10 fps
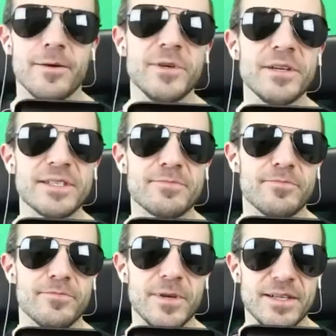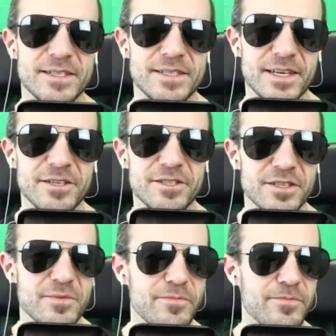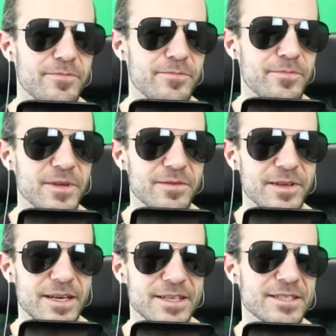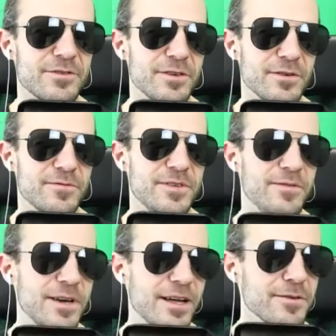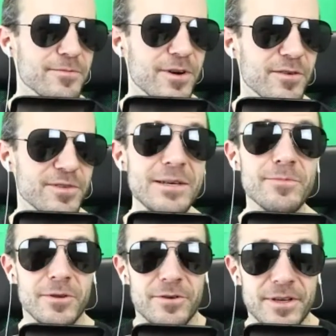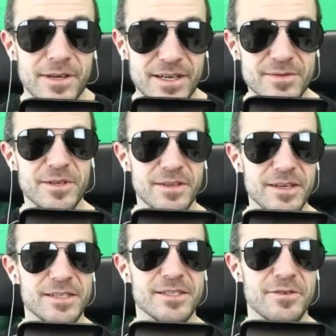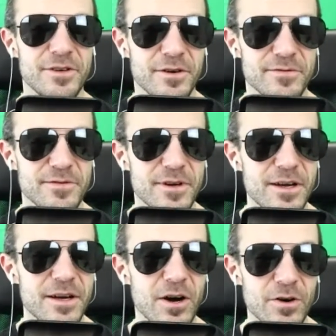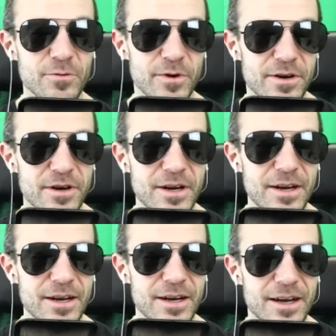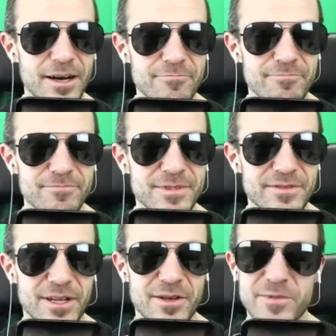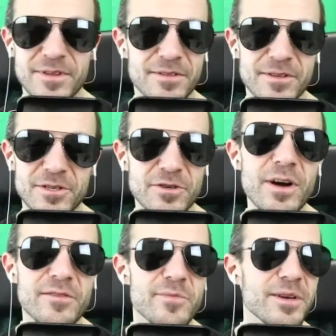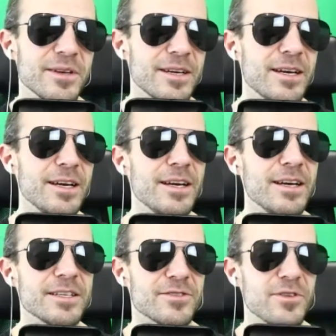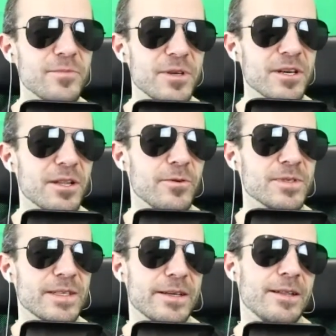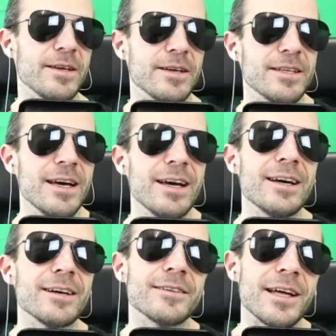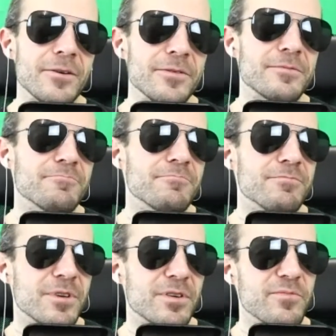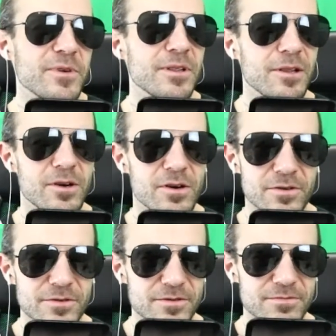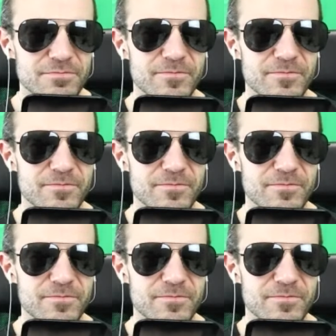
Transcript: mean, it's essentially the history of deep learning has been the history of hardware development. The two have been extremely closely linked. Now, there have been long